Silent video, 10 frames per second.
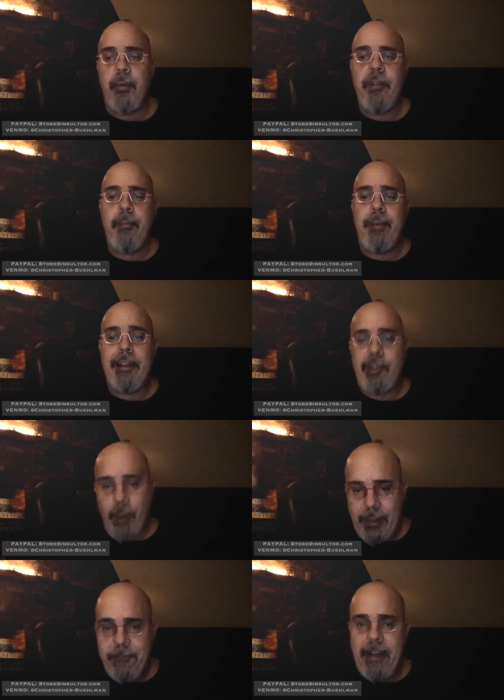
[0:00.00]
riverbed so he
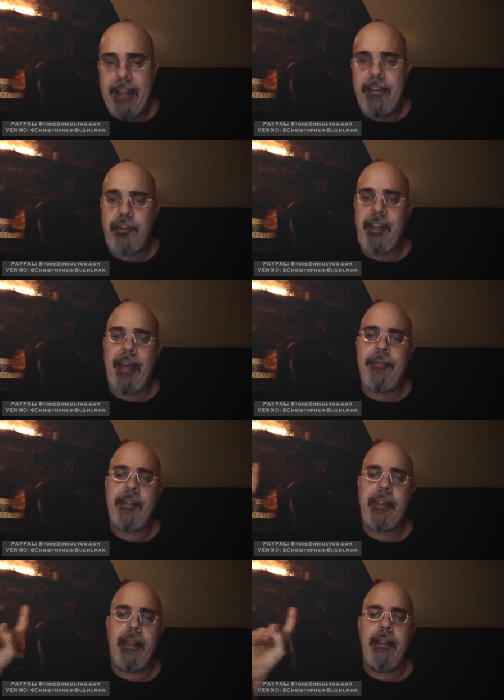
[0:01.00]
could find the shaft
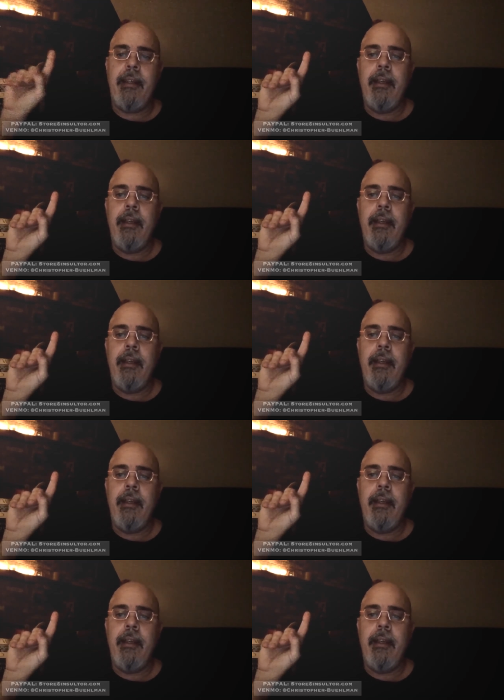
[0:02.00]
again.